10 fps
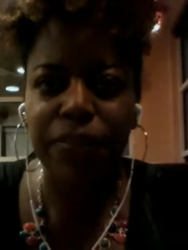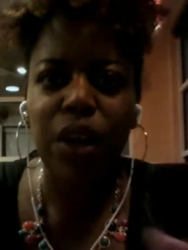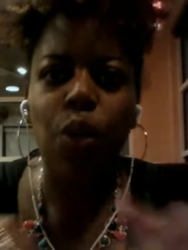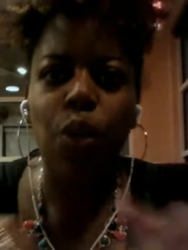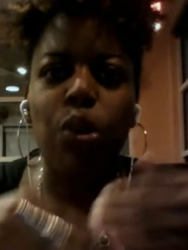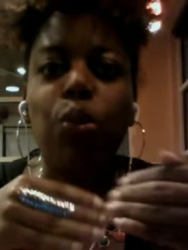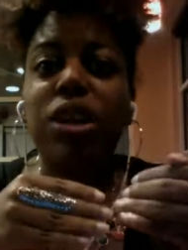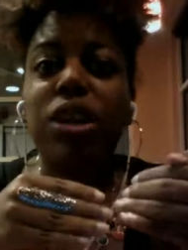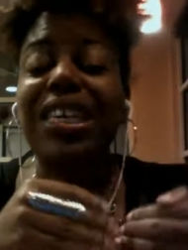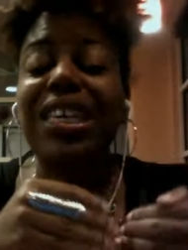we want to
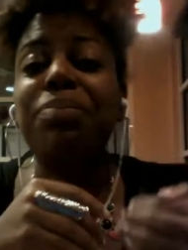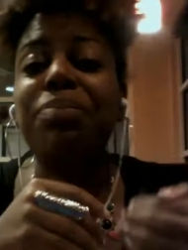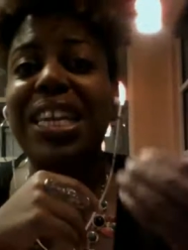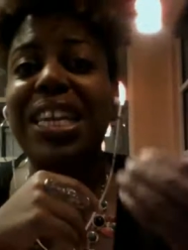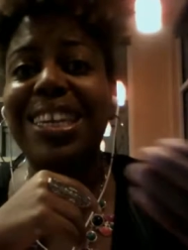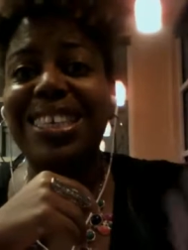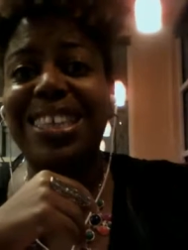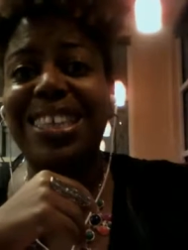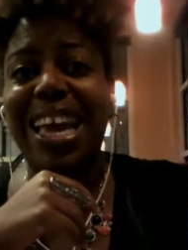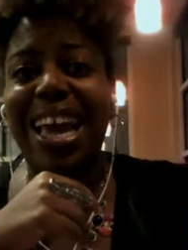immediately
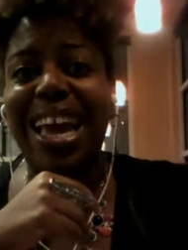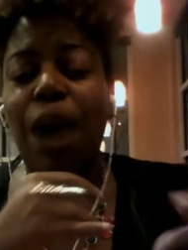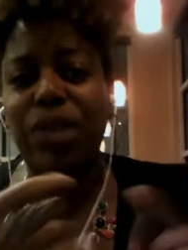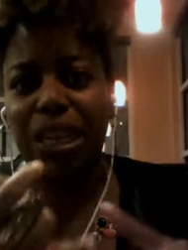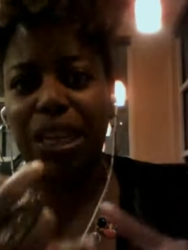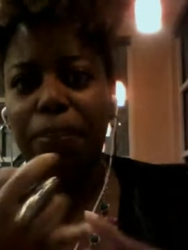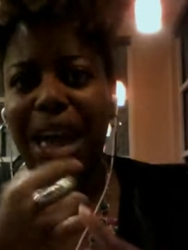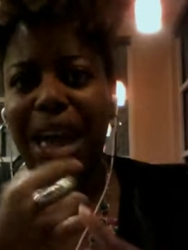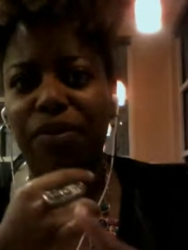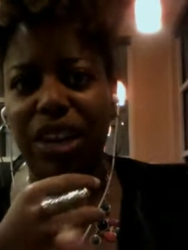say, I was in a bad
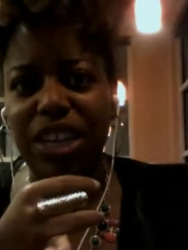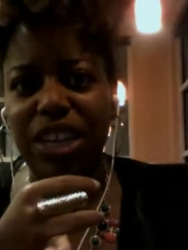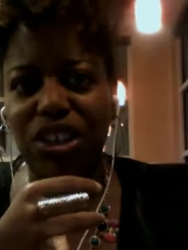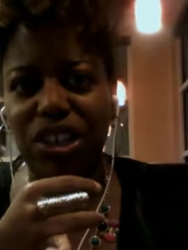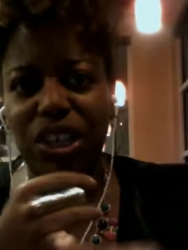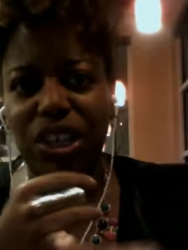relationship.